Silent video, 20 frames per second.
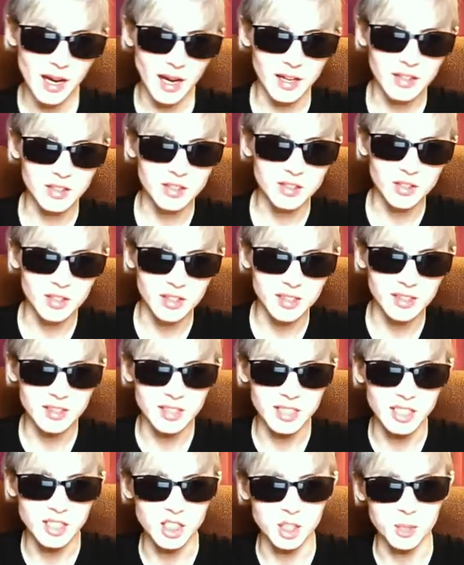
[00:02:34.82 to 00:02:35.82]
I
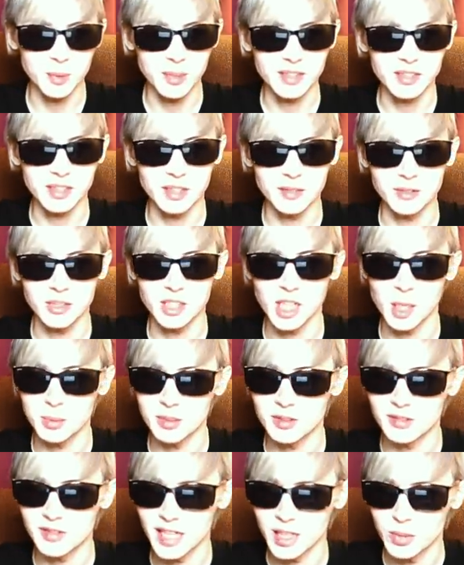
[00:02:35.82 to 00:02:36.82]
started teaching myself a
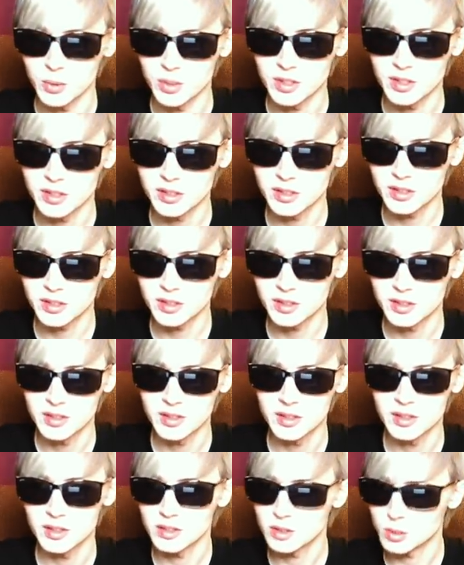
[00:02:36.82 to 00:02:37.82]
couple of languages,
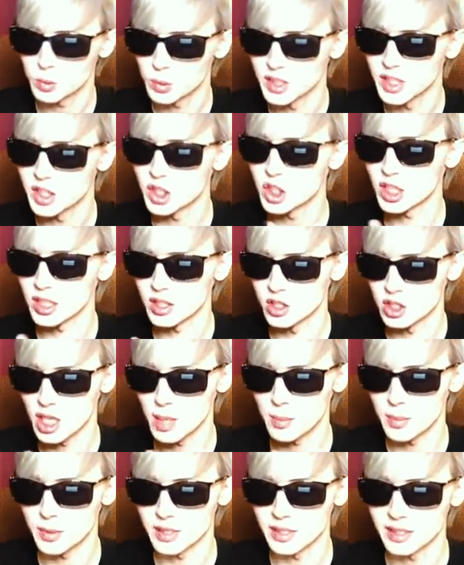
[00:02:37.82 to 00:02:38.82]
Swedish and
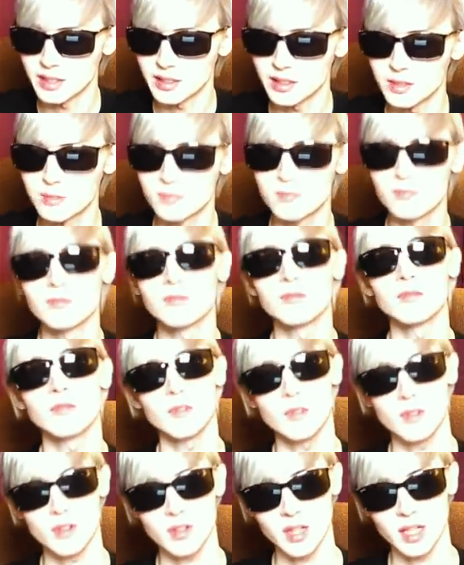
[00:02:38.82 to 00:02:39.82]
Japanese.
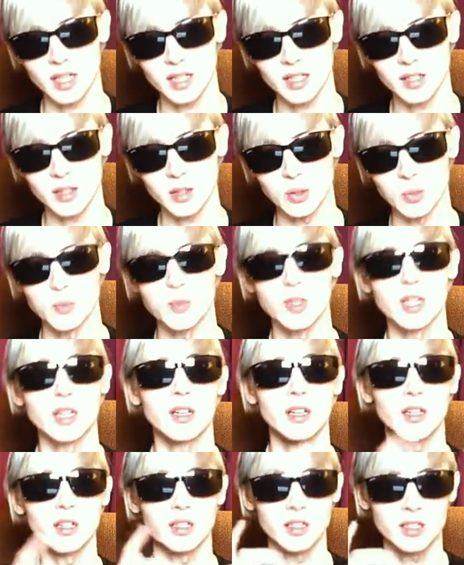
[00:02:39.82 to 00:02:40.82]
Thank you.
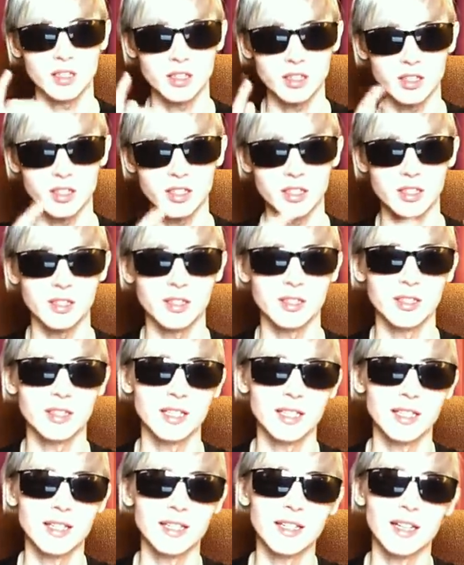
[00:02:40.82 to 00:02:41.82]
Good.
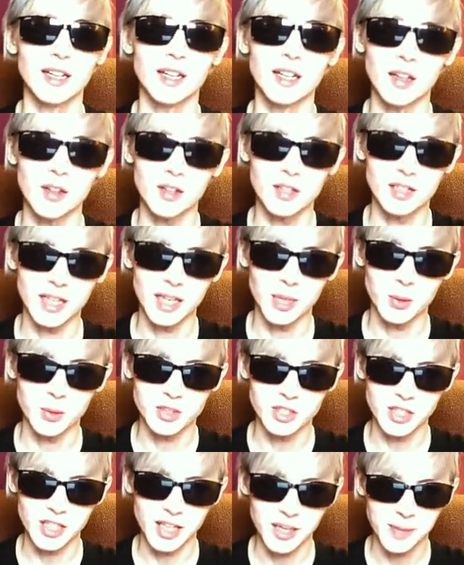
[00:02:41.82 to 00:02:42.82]
Another
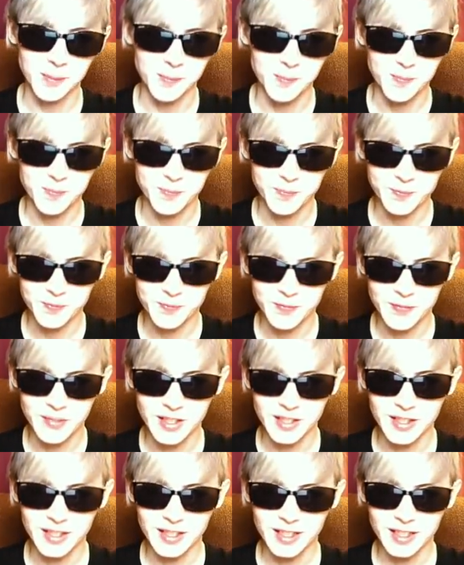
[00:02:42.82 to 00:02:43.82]
language guy.
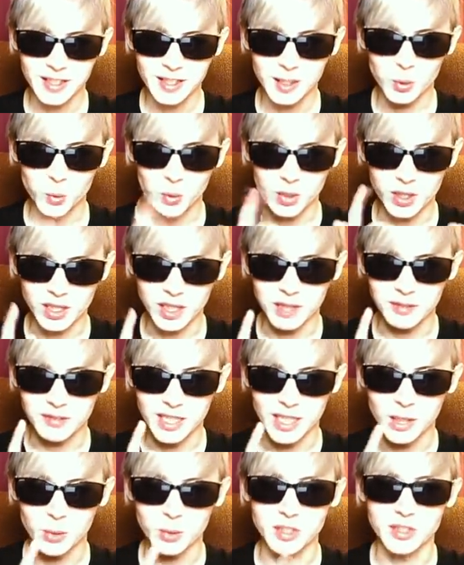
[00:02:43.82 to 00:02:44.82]
We love
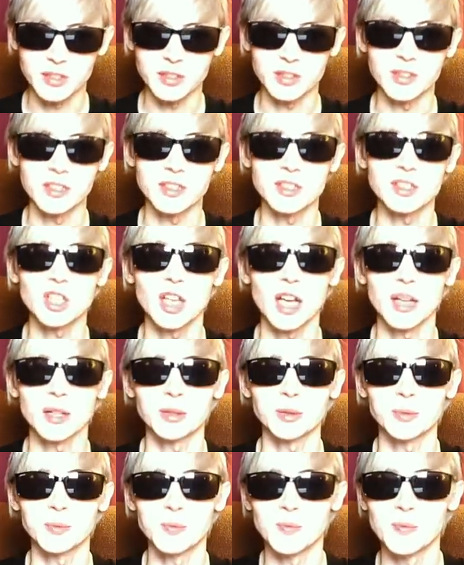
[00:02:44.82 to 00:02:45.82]
languages on this channel.